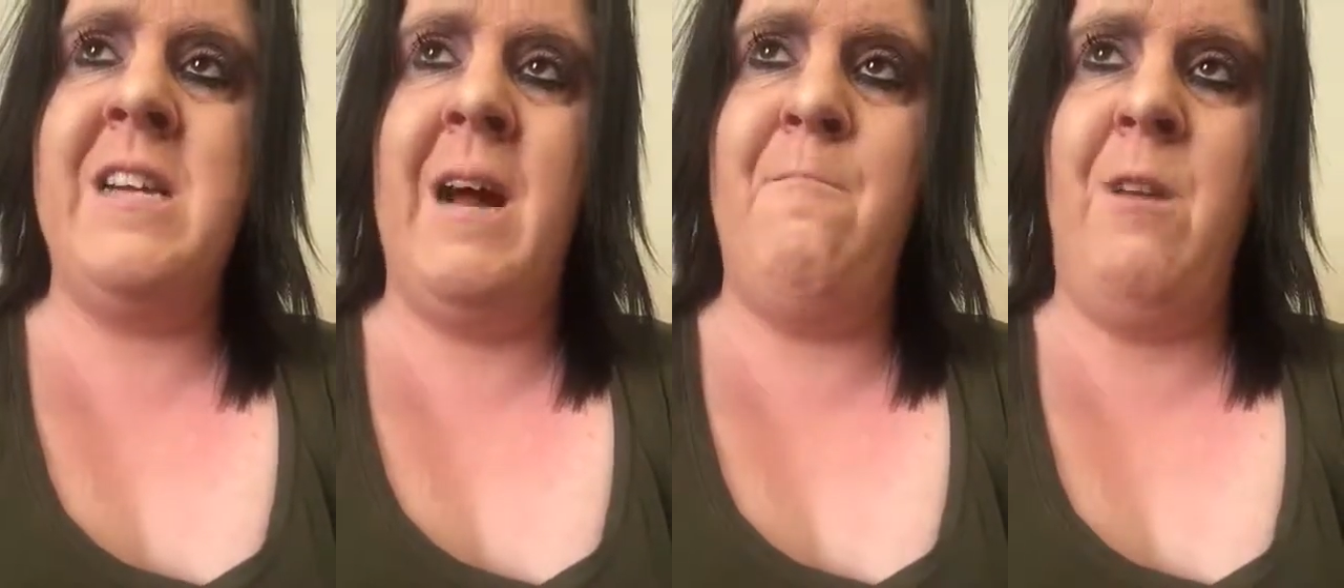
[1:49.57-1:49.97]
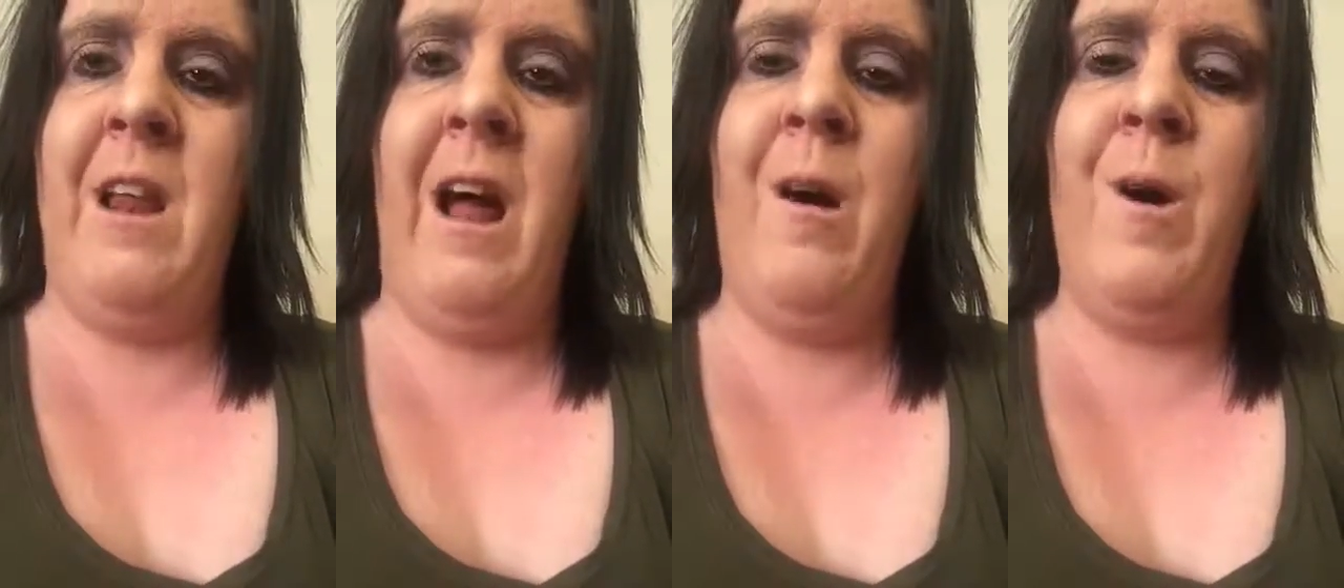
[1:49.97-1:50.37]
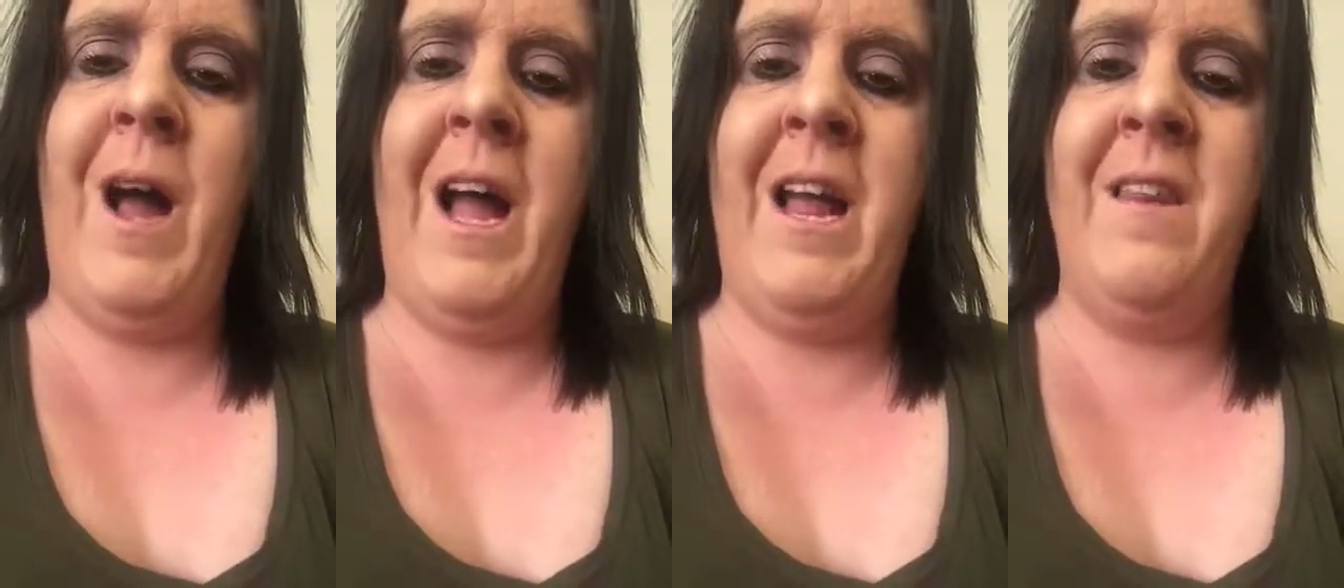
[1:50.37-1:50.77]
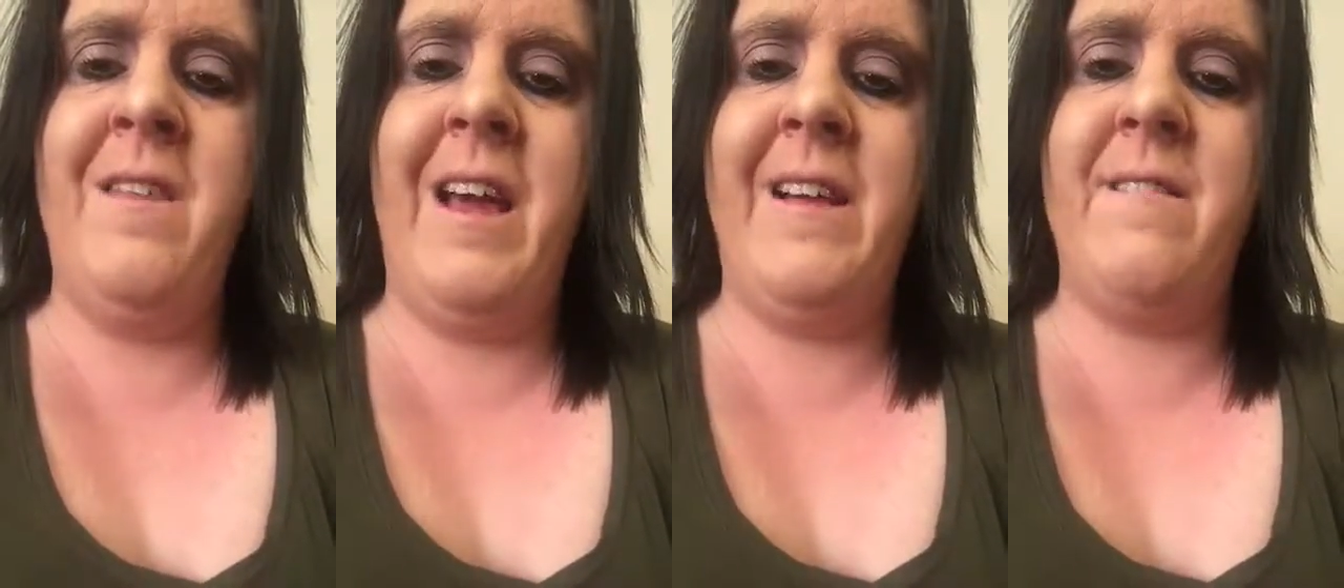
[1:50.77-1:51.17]
down below.
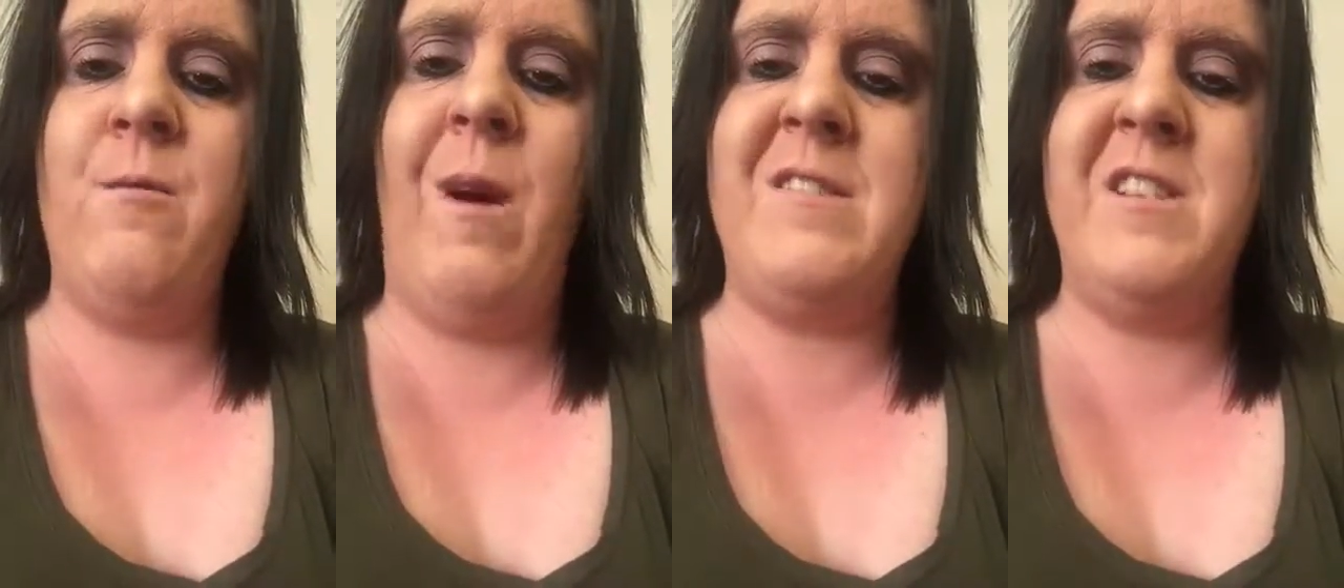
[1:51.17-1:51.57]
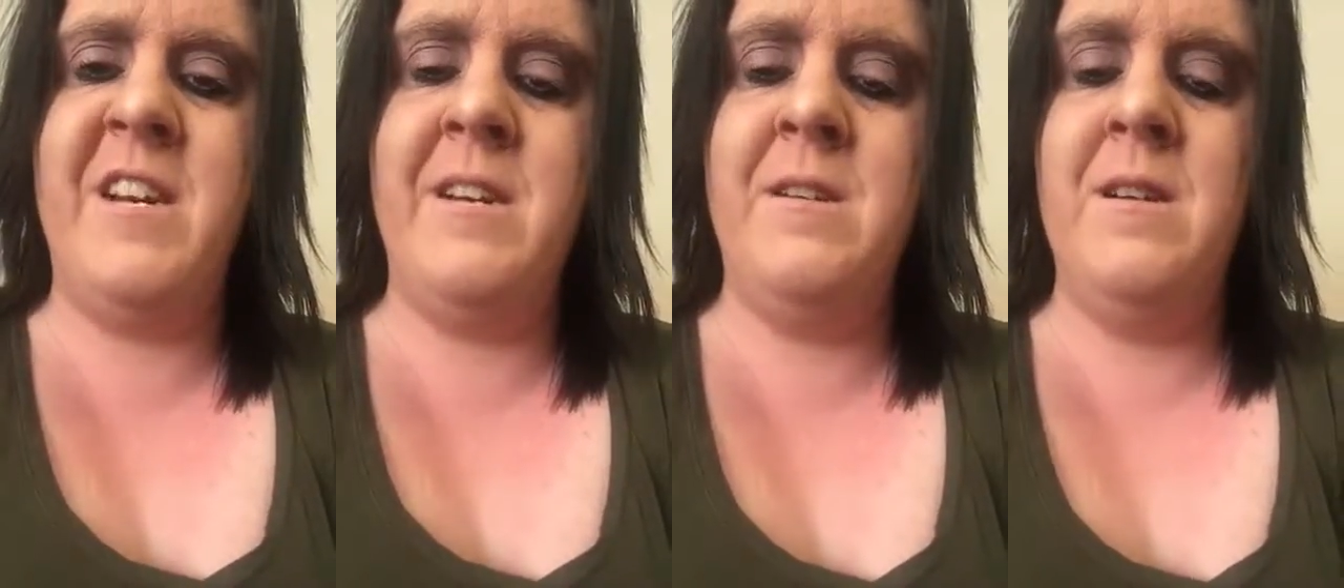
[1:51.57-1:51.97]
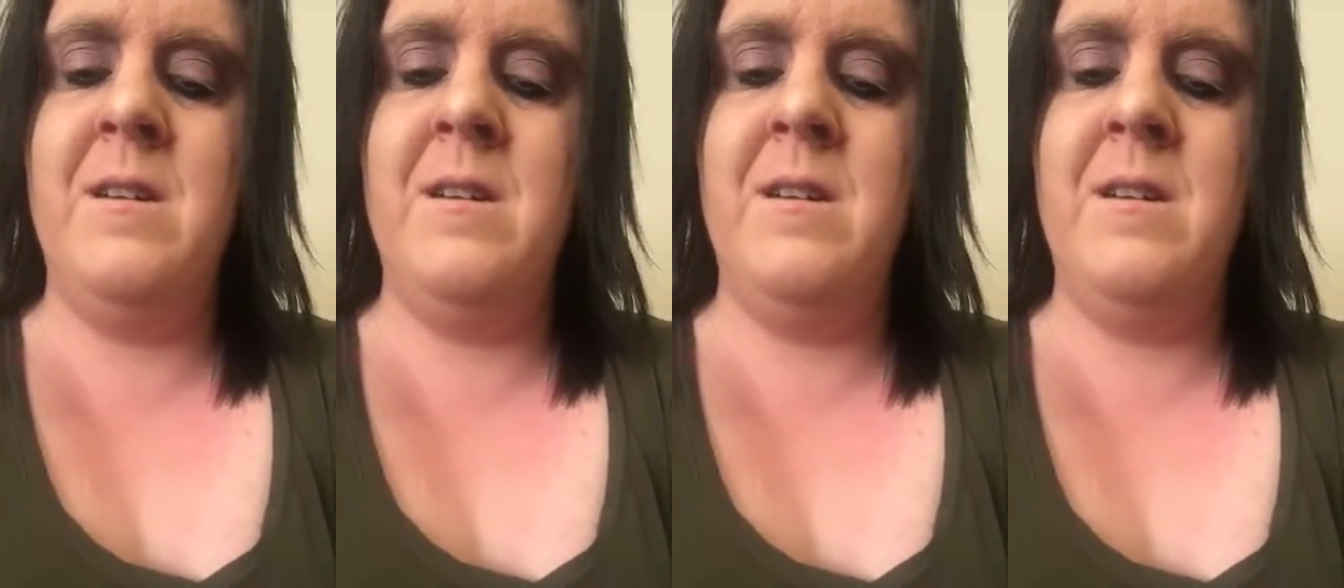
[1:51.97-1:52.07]
And thanks for watching.